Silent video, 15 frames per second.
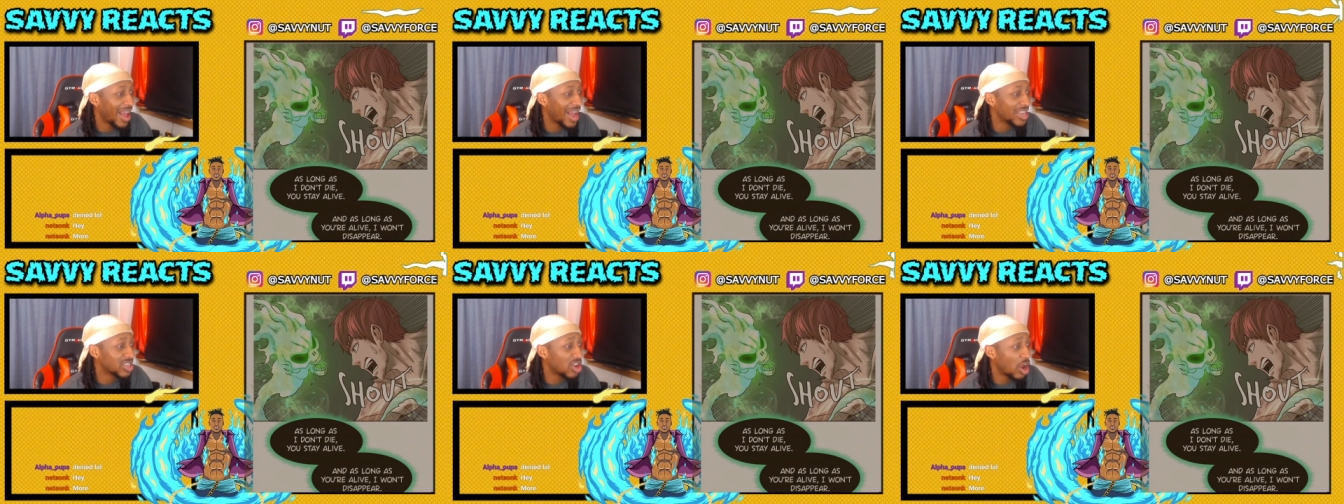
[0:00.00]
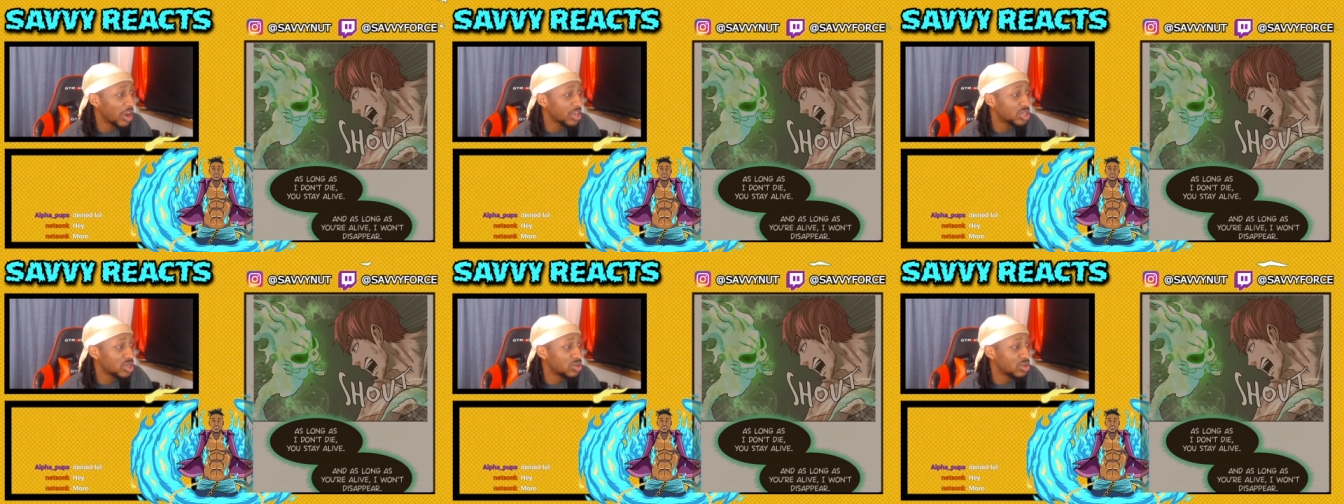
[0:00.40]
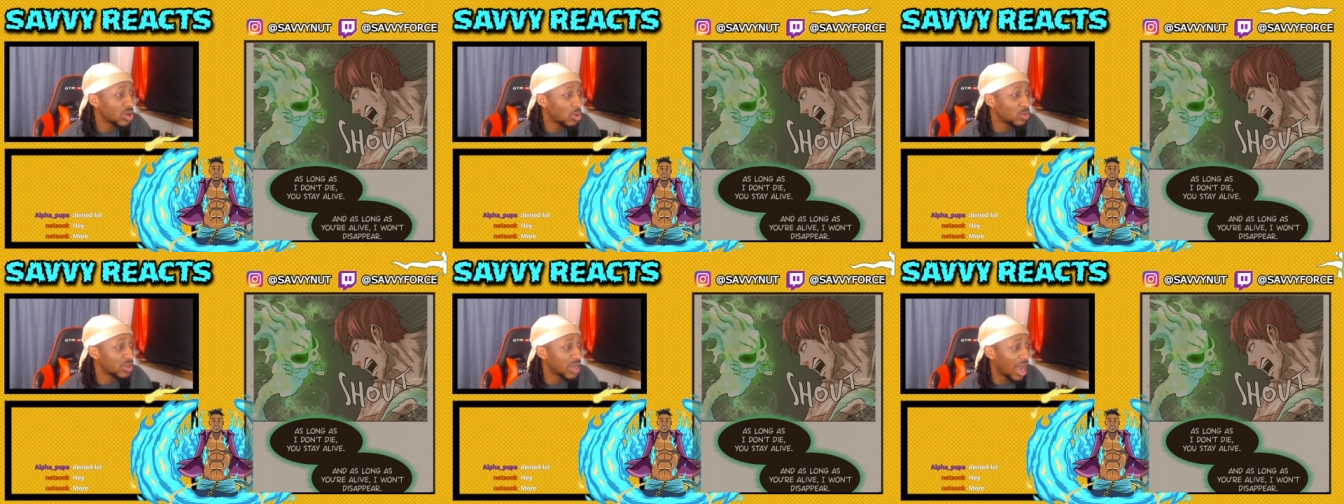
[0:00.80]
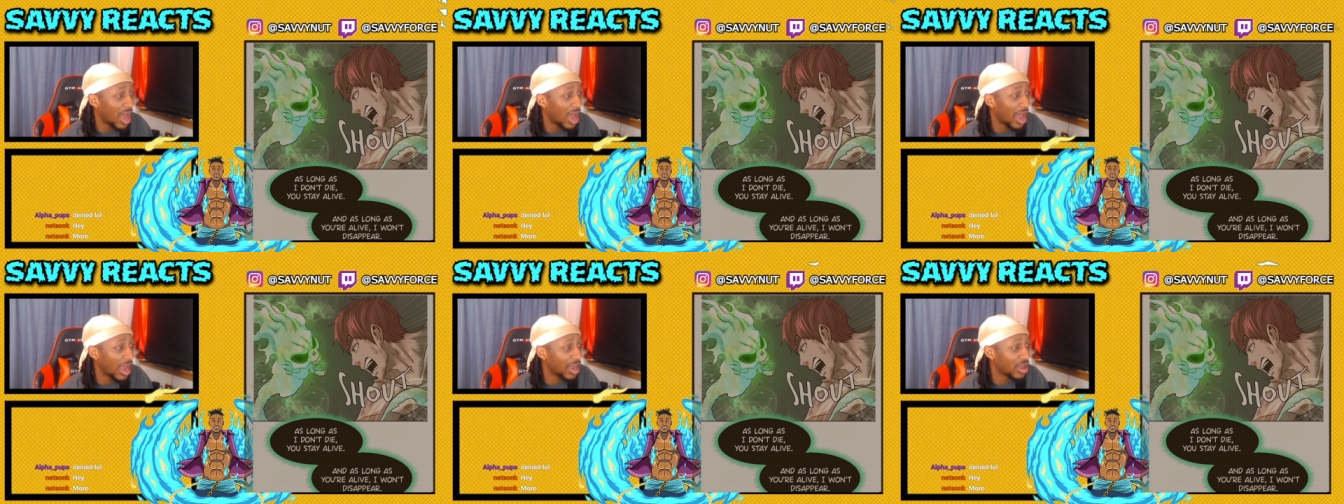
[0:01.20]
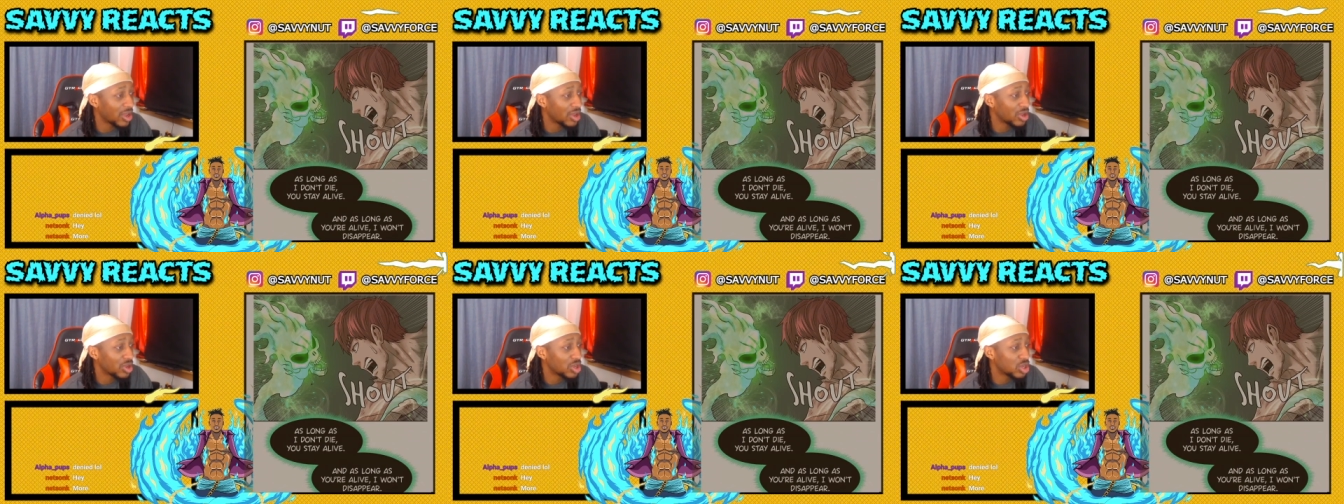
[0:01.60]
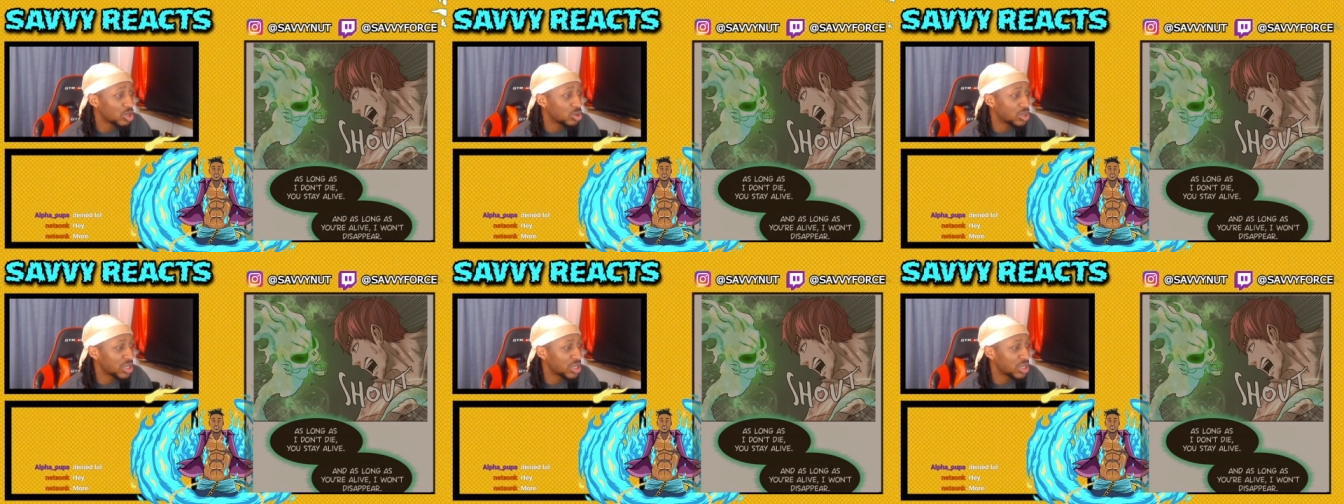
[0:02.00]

As long as you don't die, you